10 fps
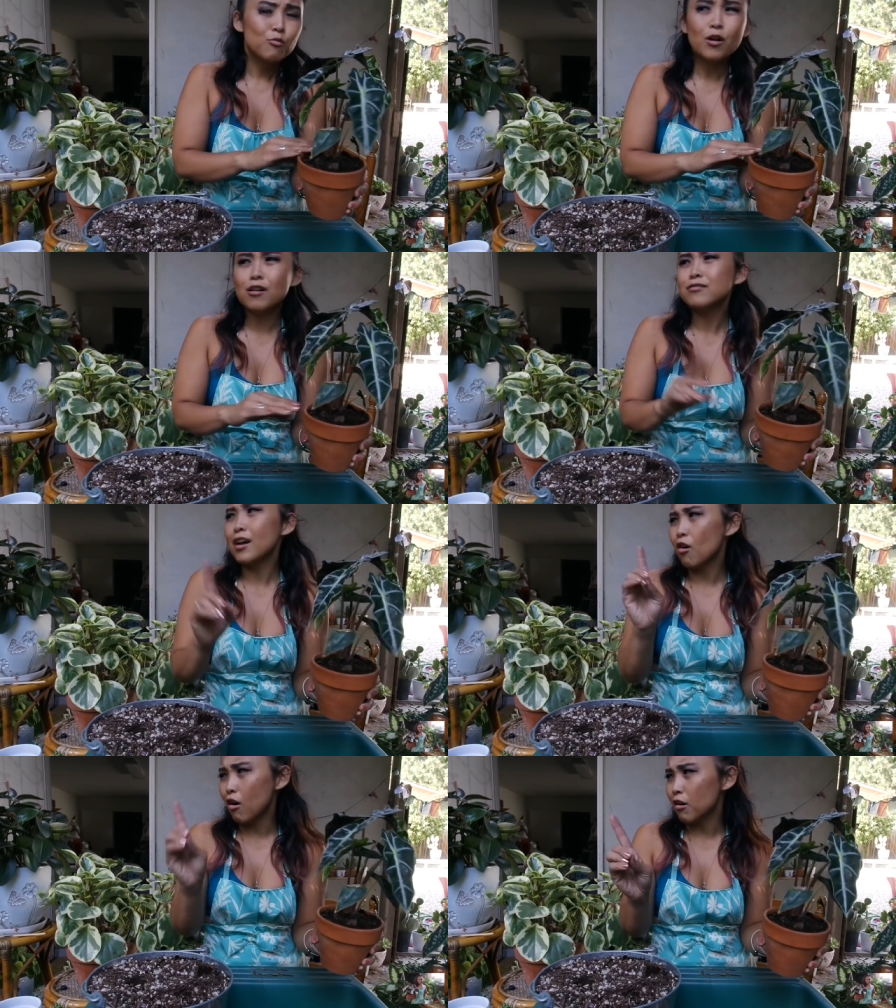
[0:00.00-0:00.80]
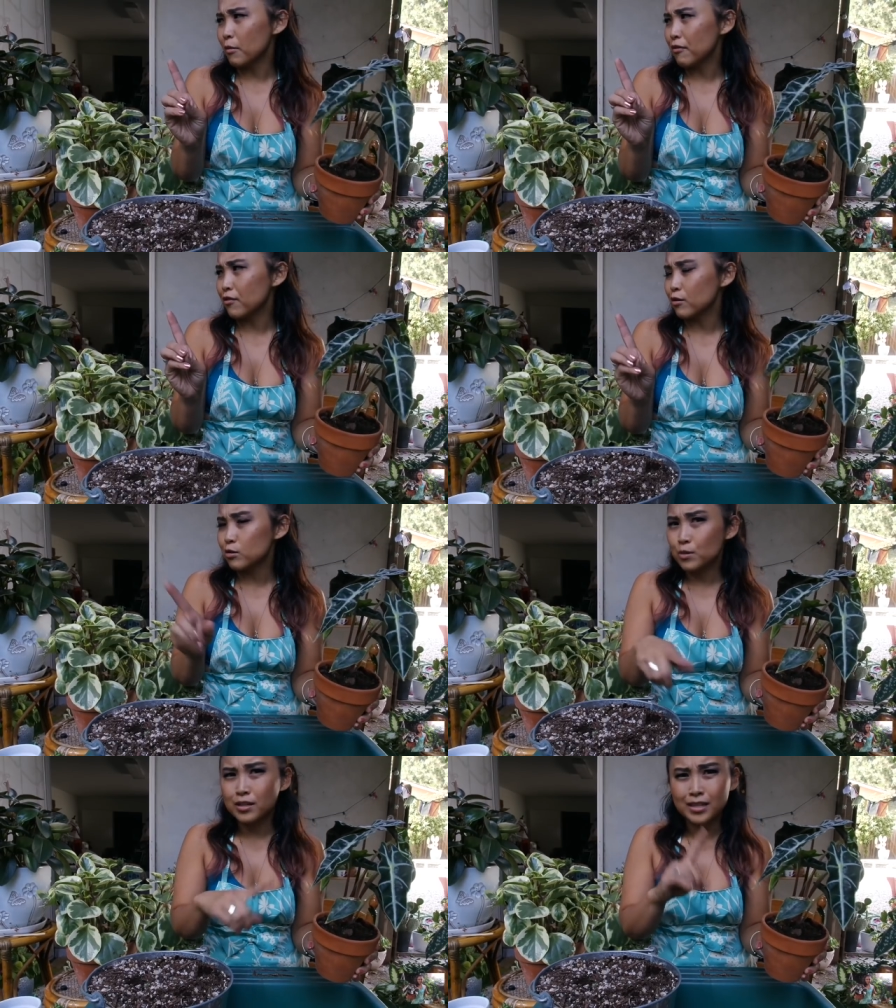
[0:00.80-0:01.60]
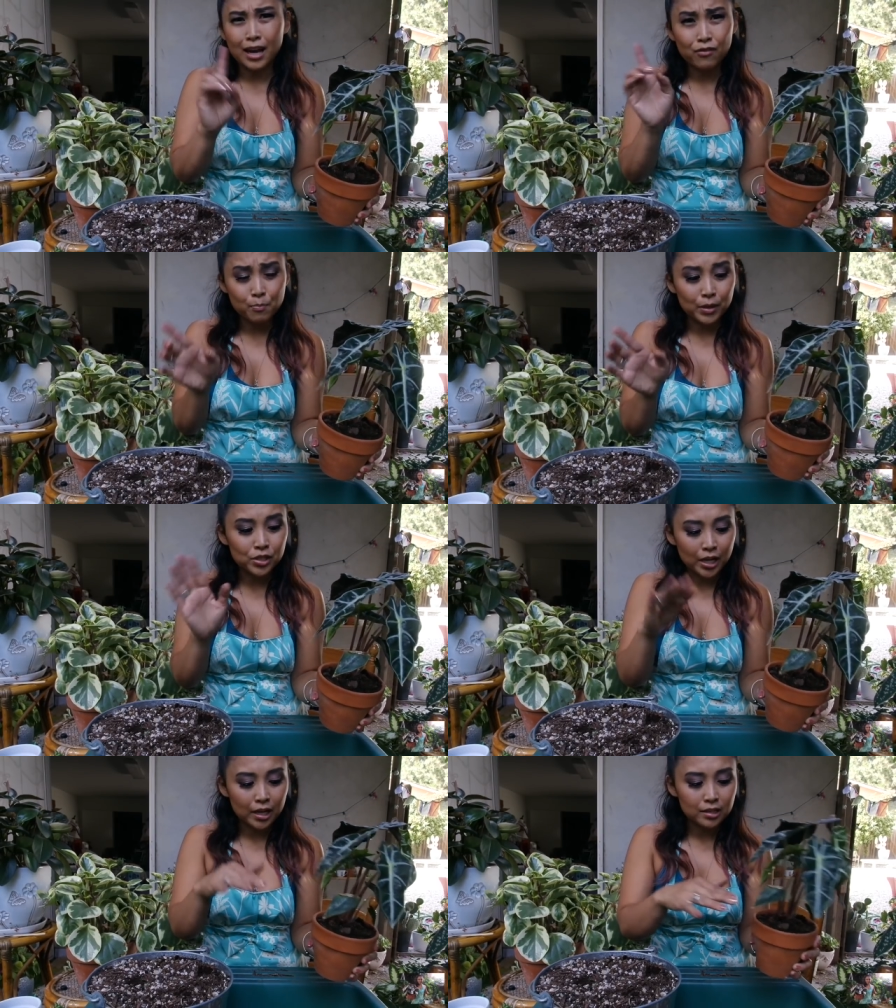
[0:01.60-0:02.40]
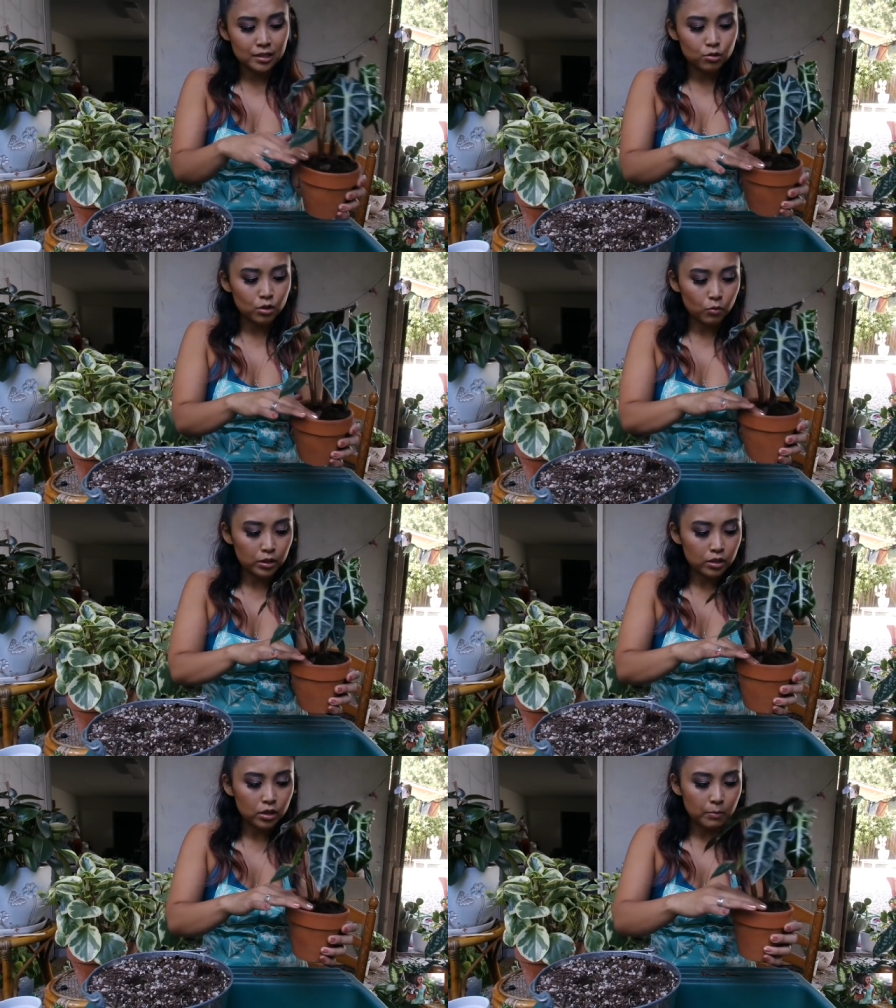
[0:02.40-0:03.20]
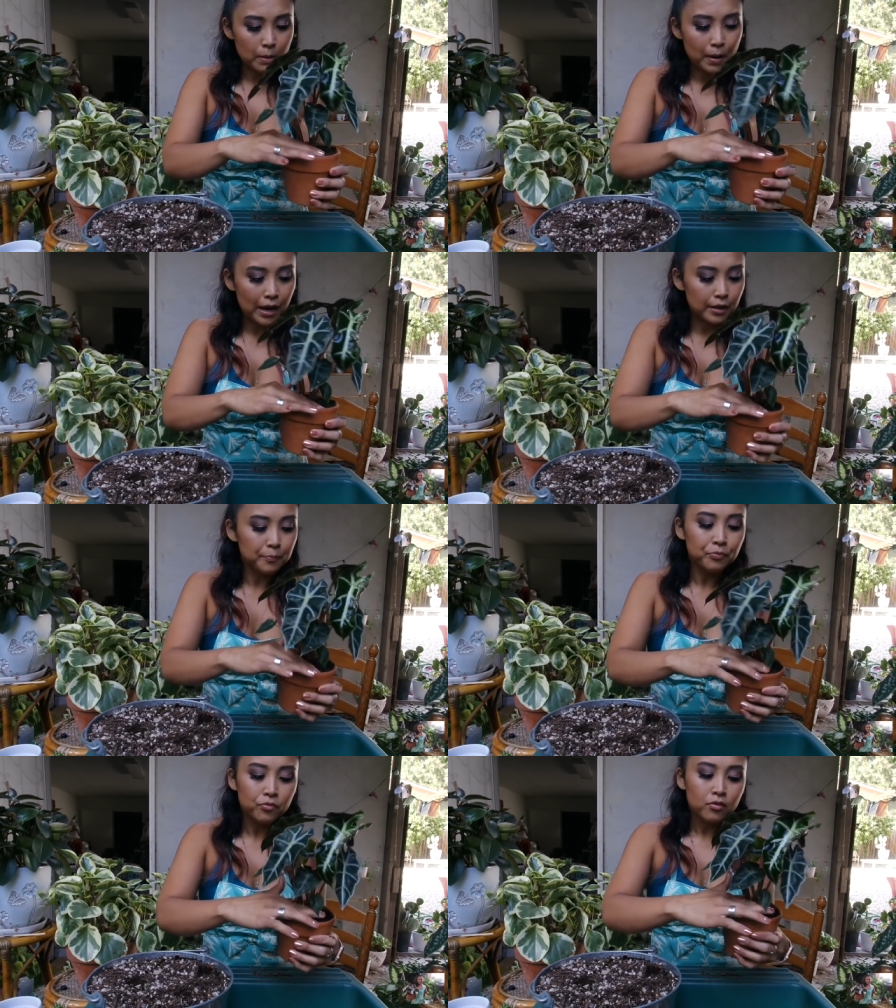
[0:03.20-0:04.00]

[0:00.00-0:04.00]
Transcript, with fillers: Well, not all of my ferns, because I have a bunch that is doing really good in my patio.